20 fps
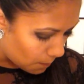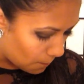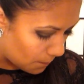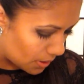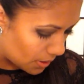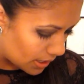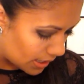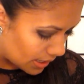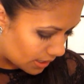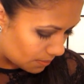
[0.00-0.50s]

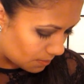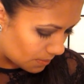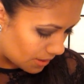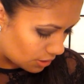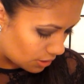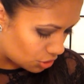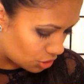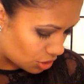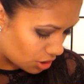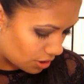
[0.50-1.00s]
but
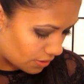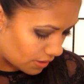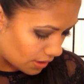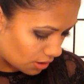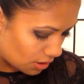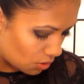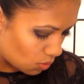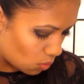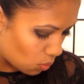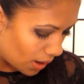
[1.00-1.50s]
make sure that
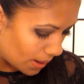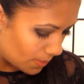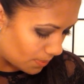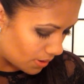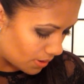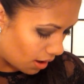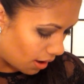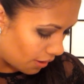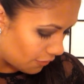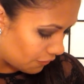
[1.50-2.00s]
you wipe
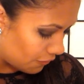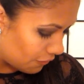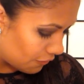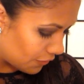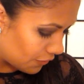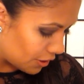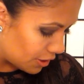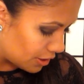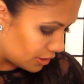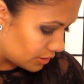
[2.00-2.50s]
it off
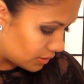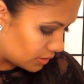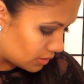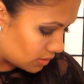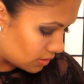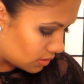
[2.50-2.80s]
first.